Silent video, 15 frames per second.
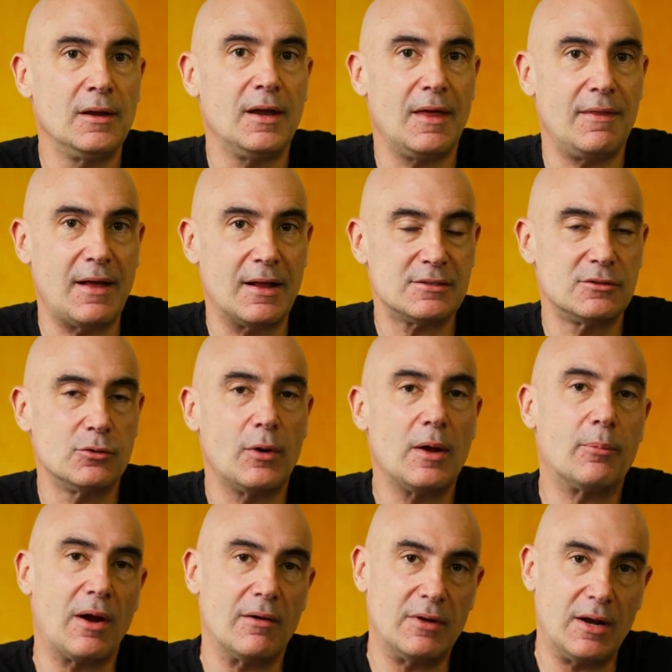And that's the way
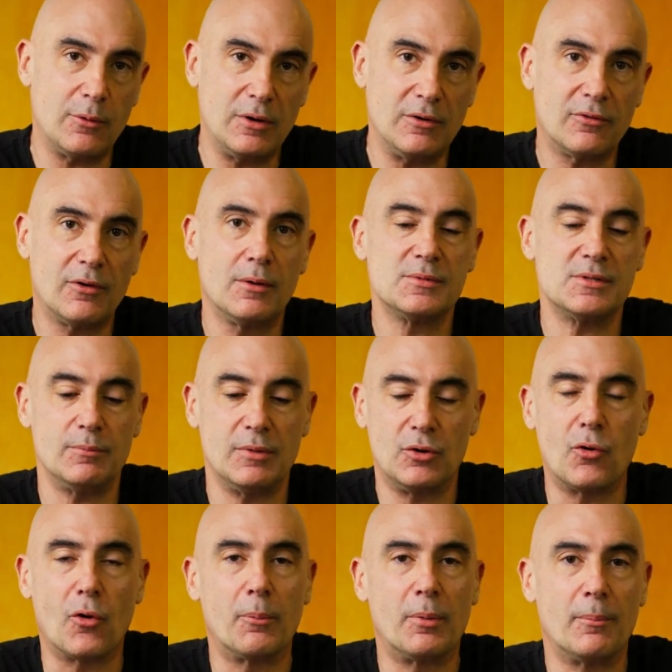private equity firms and big
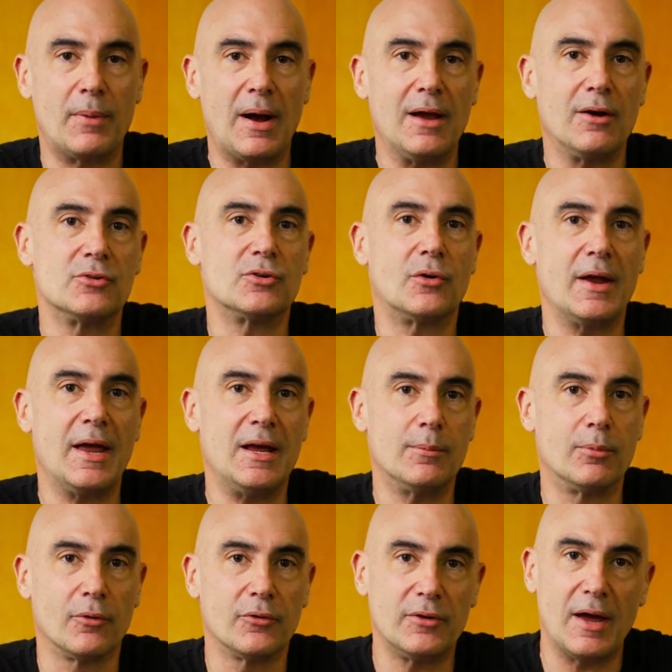corporate buyers are
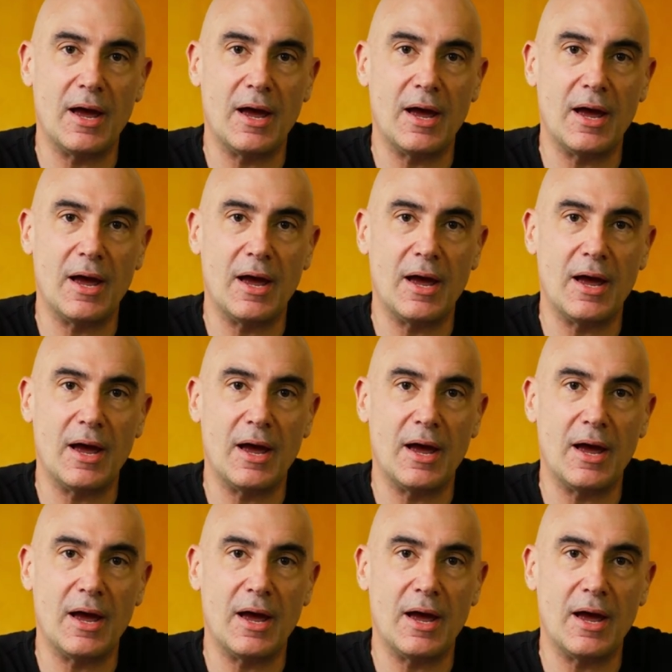able to